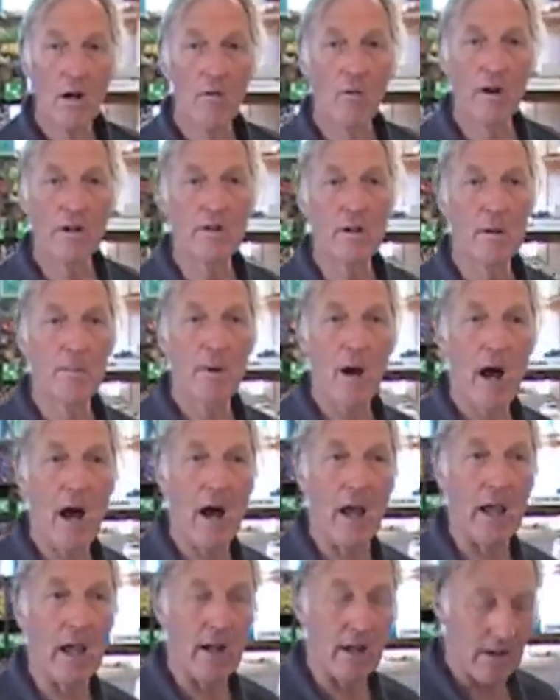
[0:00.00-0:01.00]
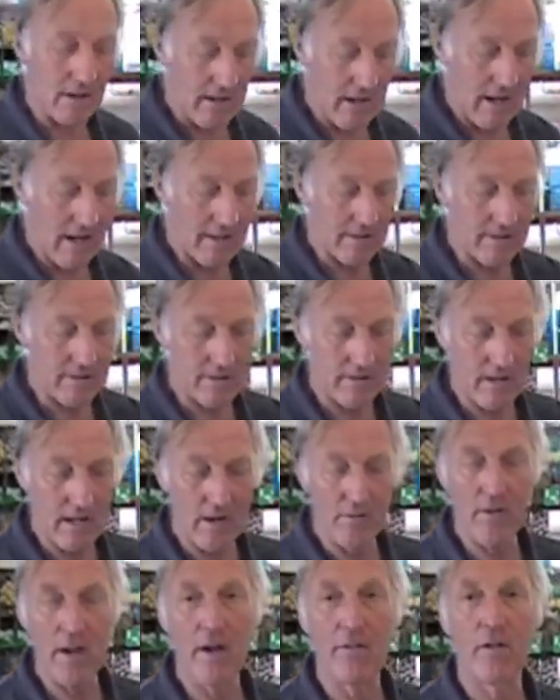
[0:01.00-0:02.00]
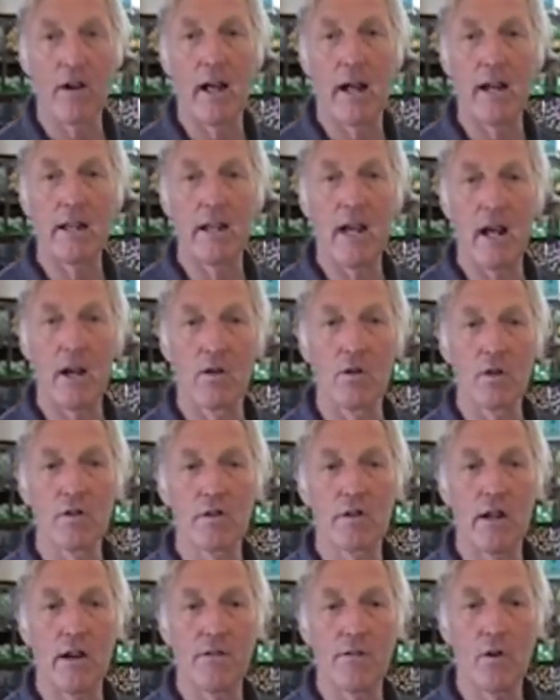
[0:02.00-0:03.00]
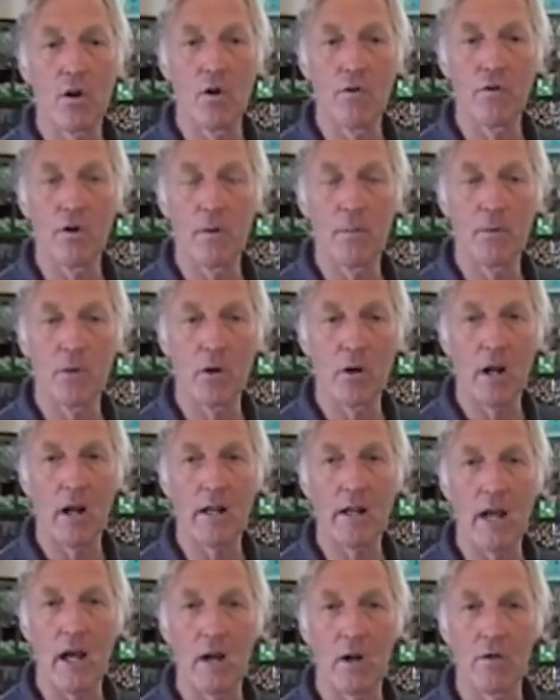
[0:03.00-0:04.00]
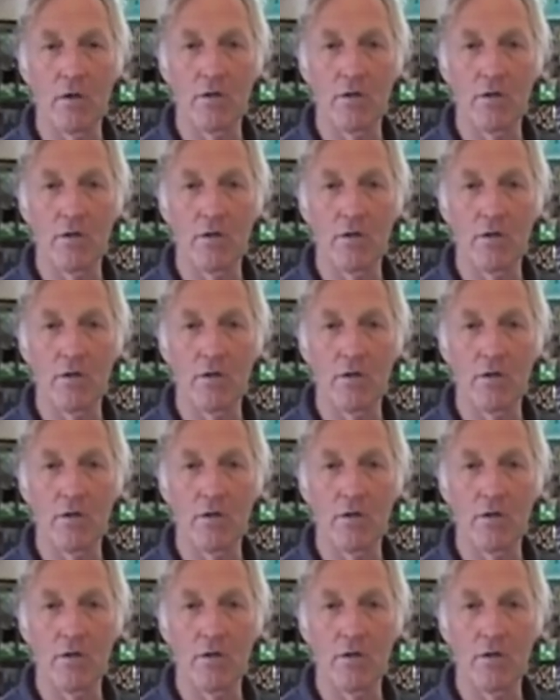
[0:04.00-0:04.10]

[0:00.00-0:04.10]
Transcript: what you're buying. This, if we have a lot of yellow ones left over, I'll put a lot of yellow